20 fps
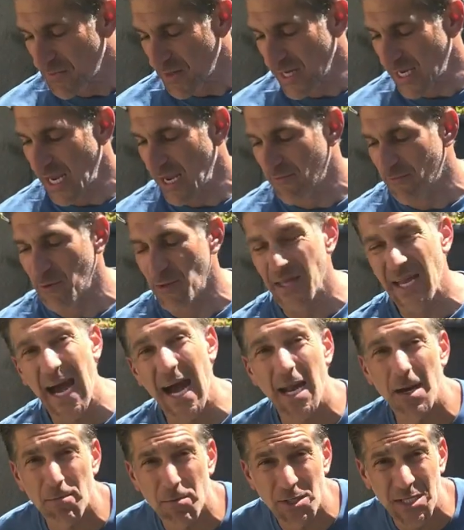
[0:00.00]
again for the
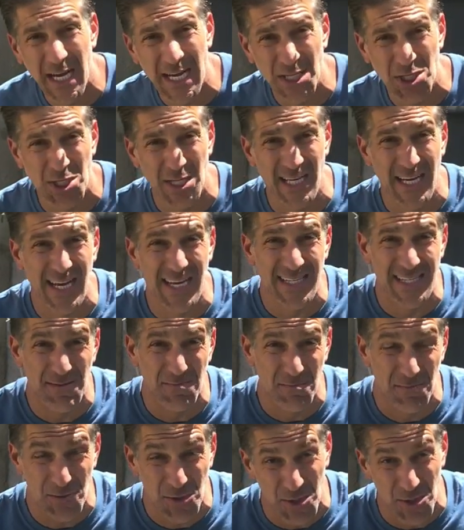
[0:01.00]
added protection against